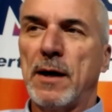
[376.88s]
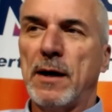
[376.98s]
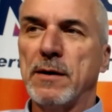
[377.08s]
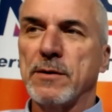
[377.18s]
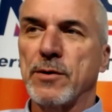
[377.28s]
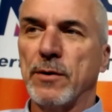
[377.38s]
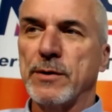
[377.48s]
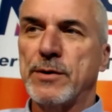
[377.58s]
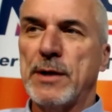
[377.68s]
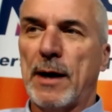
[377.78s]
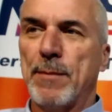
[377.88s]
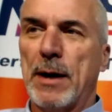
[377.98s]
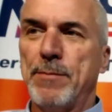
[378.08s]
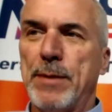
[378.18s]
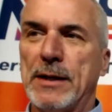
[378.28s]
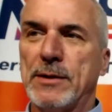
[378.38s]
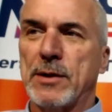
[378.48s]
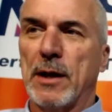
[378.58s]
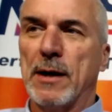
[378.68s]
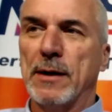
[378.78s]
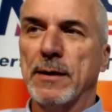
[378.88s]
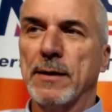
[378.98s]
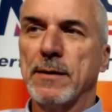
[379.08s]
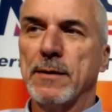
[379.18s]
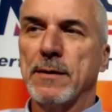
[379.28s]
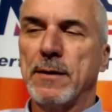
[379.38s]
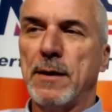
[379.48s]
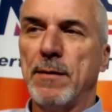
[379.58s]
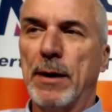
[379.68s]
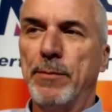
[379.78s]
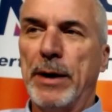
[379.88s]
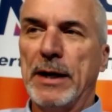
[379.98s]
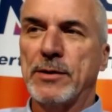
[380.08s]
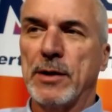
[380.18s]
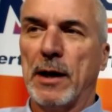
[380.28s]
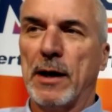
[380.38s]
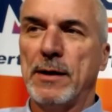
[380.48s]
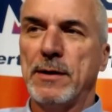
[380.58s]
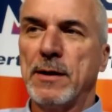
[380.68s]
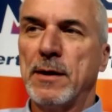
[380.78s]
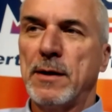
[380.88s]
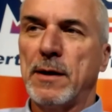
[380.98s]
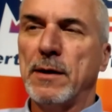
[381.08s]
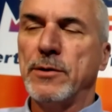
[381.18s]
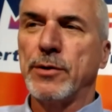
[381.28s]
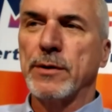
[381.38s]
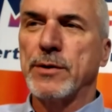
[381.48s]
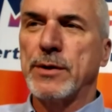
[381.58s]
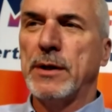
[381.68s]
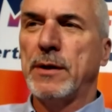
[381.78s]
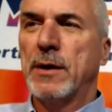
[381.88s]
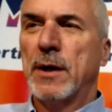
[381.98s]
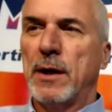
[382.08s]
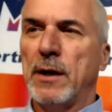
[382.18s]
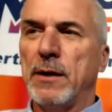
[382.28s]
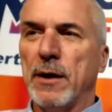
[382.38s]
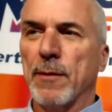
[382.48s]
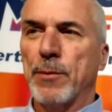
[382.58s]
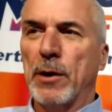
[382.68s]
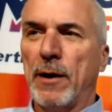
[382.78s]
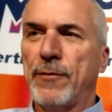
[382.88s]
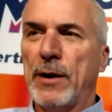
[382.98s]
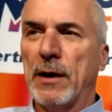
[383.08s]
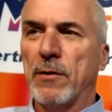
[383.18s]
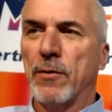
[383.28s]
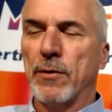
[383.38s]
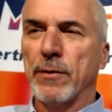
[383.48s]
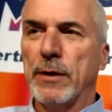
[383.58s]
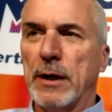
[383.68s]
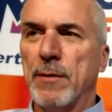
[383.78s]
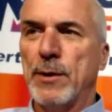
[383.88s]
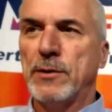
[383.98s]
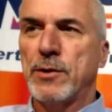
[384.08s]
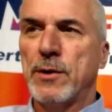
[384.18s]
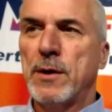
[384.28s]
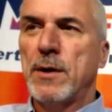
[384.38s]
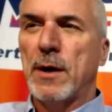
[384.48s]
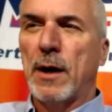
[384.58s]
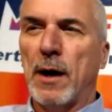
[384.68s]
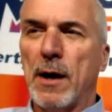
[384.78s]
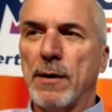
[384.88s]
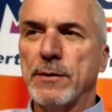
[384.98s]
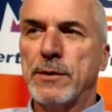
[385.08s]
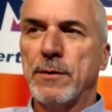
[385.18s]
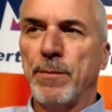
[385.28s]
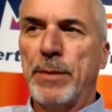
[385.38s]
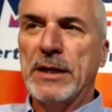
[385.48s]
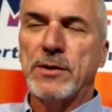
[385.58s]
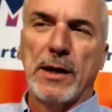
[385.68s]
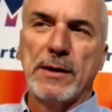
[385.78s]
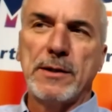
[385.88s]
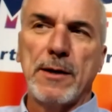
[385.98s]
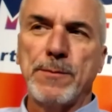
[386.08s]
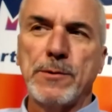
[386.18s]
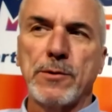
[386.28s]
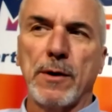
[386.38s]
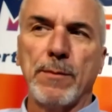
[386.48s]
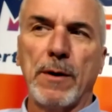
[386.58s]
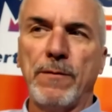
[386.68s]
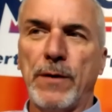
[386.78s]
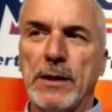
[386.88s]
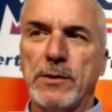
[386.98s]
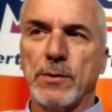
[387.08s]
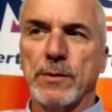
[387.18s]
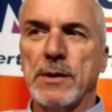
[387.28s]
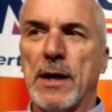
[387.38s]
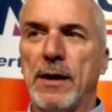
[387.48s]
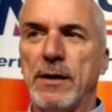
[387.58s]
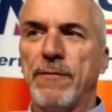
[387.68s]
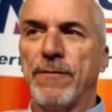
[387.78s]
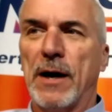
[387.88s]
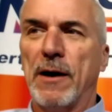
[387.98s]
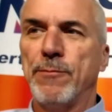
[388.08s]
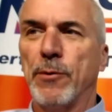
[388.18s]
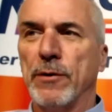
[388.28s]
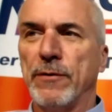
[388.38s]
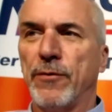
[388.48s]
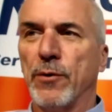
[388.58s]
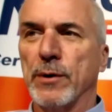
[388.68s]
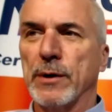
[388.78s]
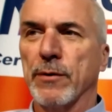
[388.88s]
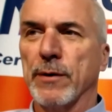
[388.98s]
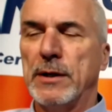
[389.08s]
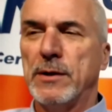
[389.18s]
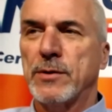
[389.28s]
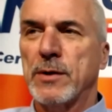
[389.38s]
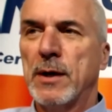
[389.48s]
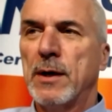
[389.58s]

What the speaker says: and it's going to set my baseline. And my baseline, as you can see in the upper left-hand corner of the image, the baseline temperature on my face was 95.4 degrees.